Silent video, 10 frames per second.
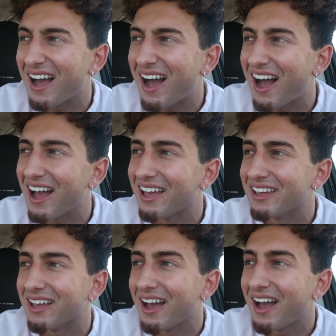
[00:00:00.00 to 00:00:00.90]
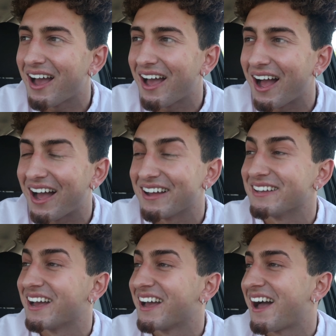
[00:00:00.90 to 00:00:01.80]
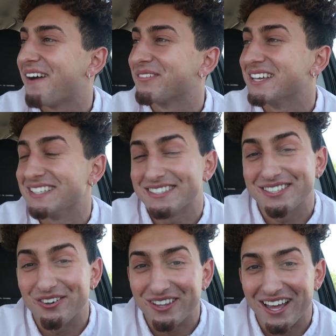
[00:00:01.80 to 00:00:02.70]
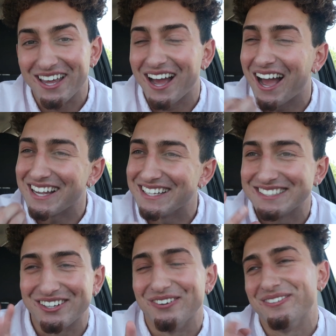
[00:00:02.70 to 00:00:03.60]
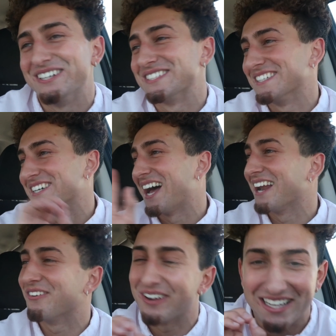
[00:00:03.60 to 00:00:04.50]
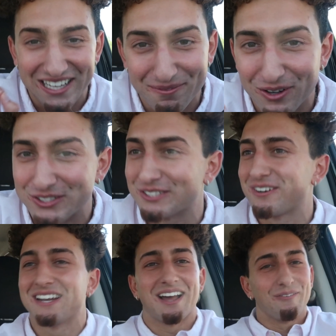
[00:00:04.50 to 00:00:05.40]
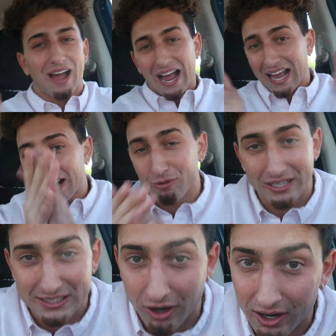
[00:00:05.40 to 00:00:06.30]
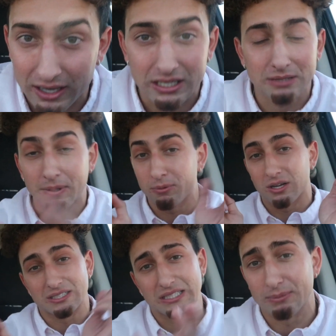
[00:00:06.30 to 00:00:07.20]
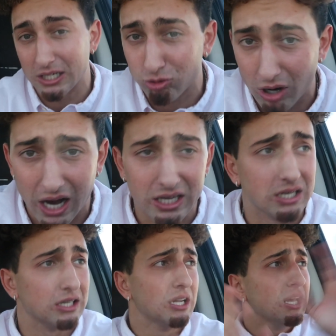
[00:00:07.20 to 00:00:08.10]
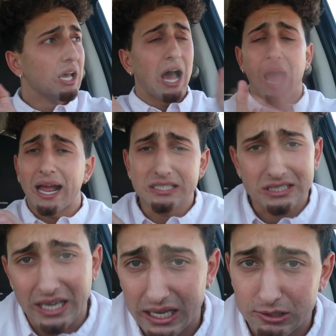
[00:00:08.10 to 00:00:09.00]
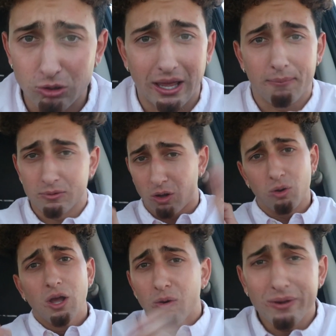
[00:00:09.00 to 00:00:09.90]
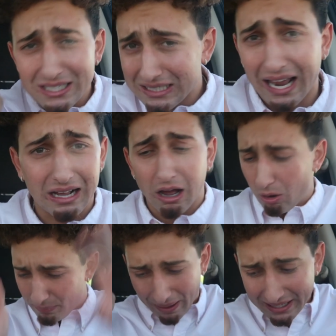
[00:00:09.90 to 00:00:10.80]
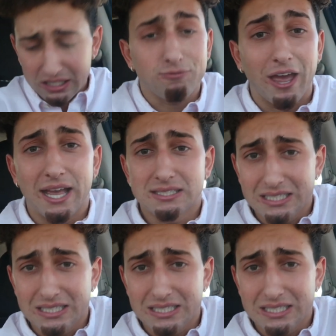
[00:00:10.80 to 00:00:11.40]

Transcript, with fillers: I I I'm getting so like, I get so emotional. I don't want to get emotional right now. I gotta run in Target. These people gonna see me crying, and I just can't do that, bro. We just gotta go and make this fast.